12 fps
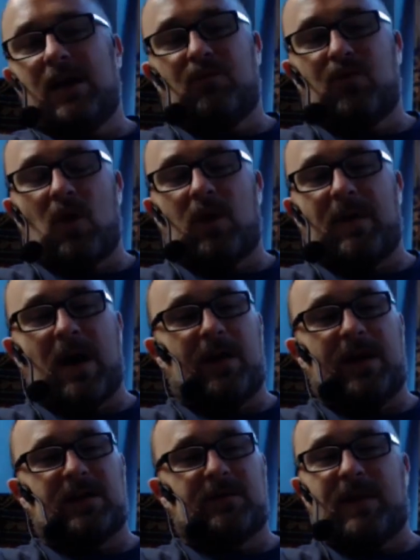wrote about
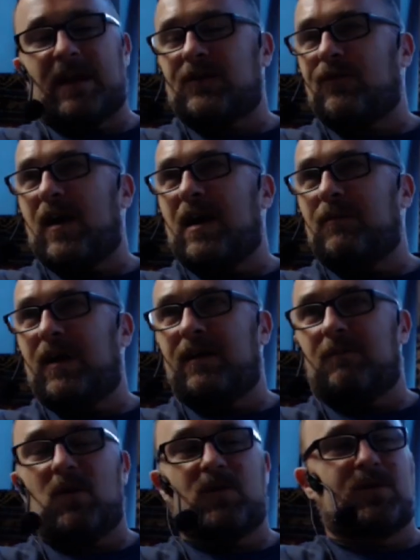his best friend being
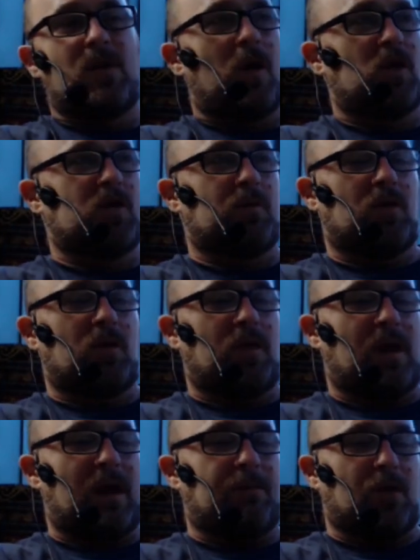the most
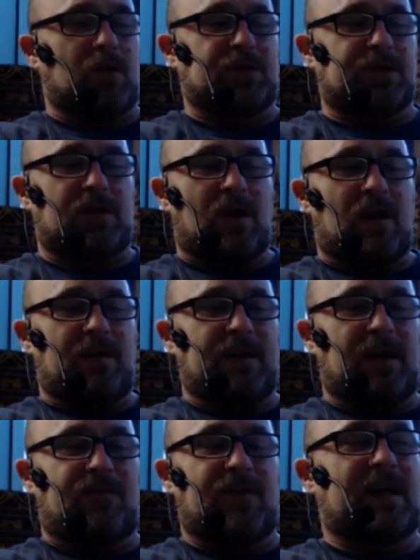knowledgeable person on
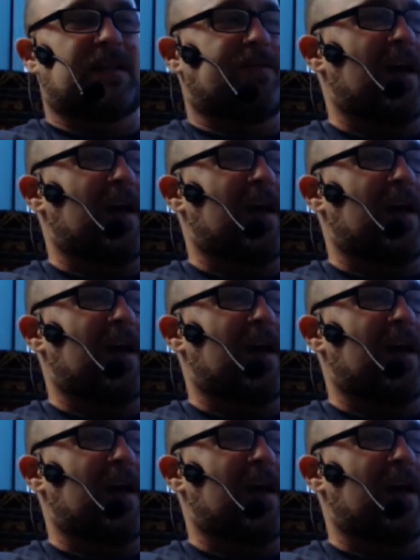the effects of